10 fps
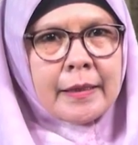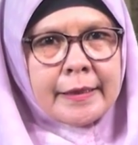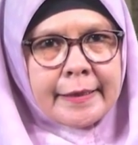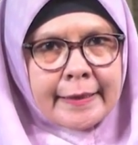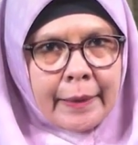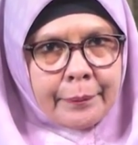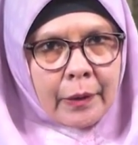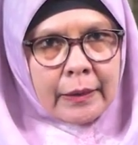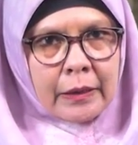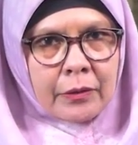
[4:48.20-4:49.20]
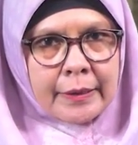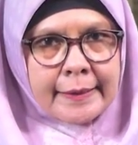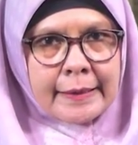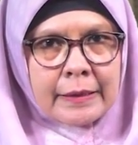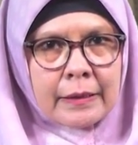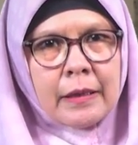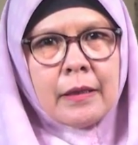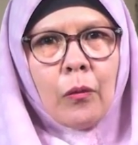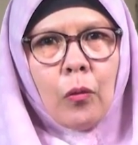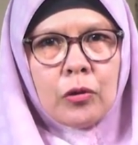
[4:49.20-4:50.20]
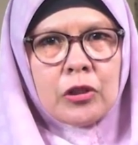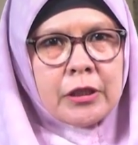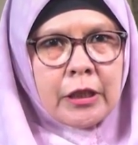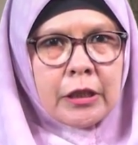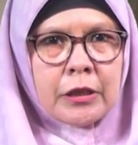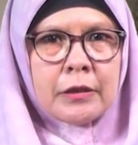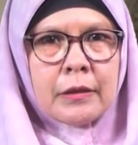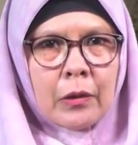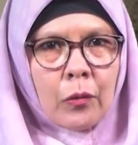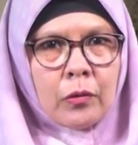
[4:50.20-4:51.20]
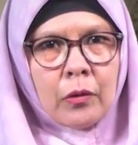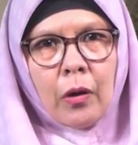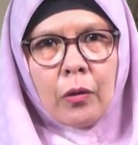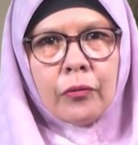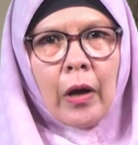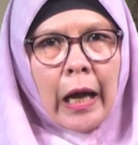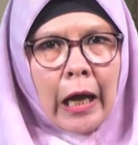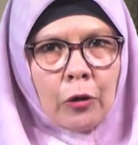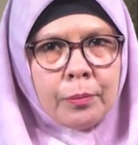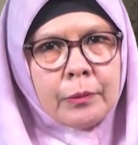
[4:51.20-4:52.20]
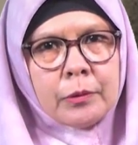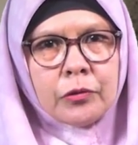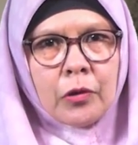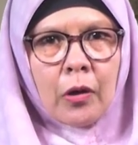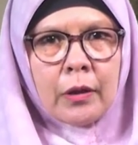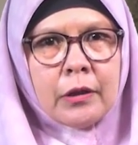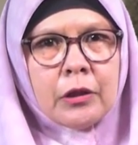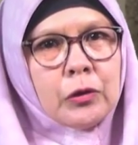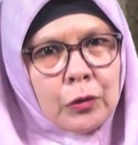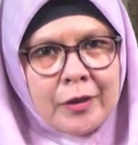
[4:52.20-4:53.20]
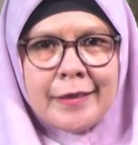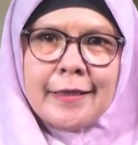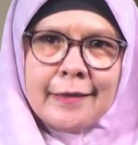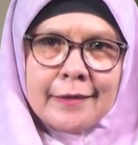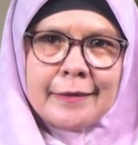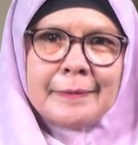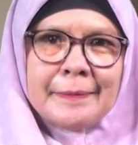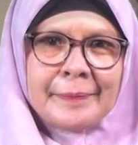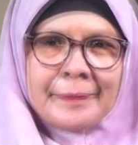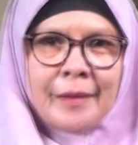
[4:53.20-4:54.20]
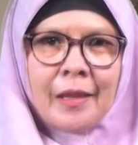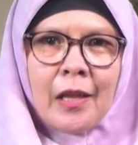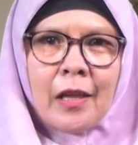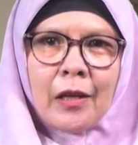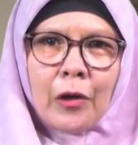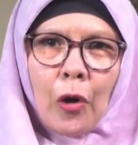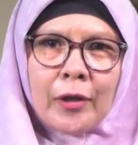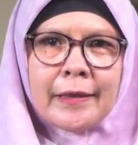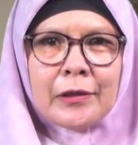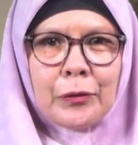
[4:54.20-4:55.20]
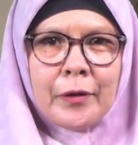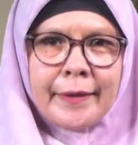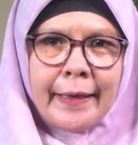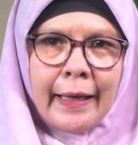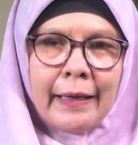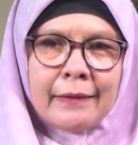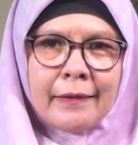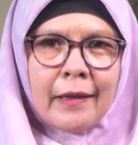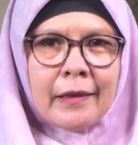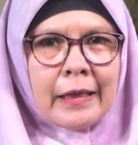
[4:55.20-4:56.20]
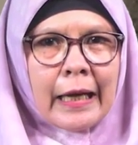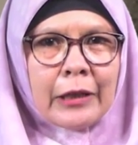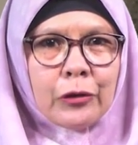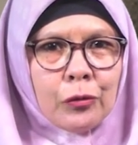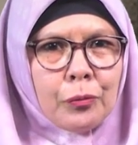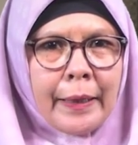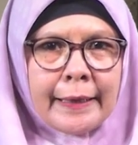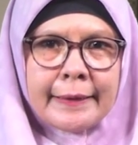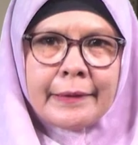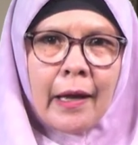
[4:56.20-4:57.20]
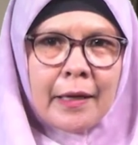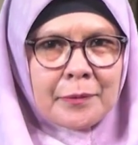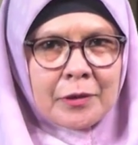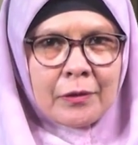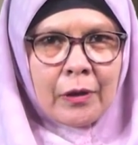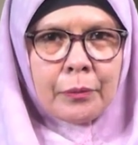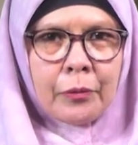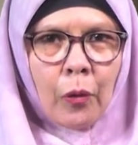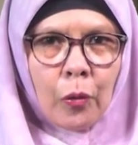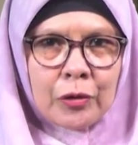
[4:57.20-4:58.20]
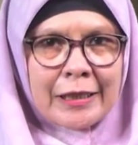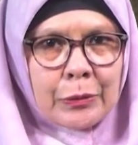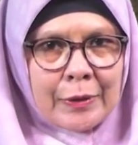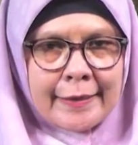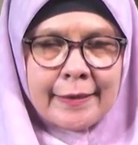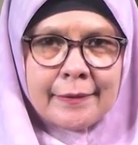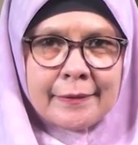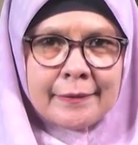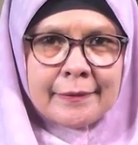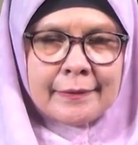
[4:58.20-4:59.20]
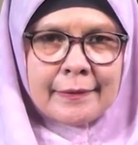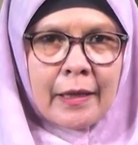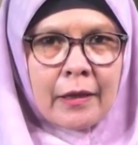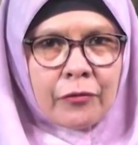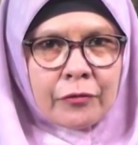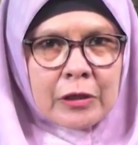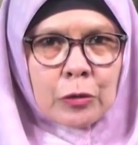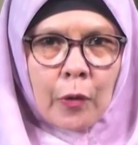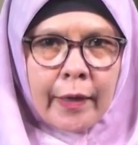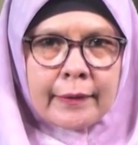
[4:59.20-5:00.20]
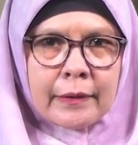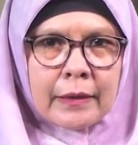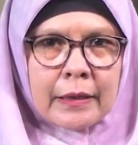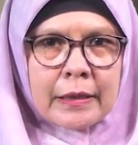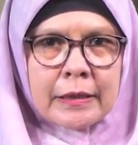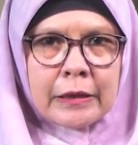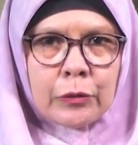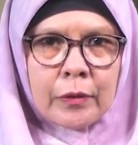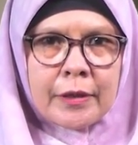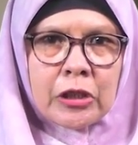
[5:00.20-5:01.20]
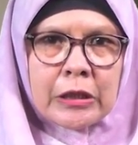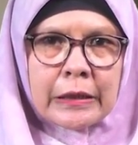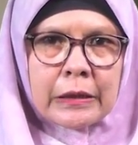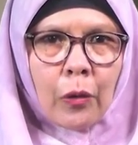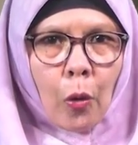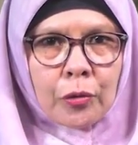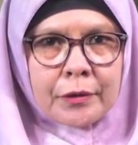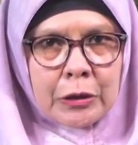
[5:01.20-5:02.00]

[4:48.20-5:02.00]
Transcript: set boundaries, or change the rule of how people talk to each other. According to Wardah, there are two main types of code switching. The first one, situational code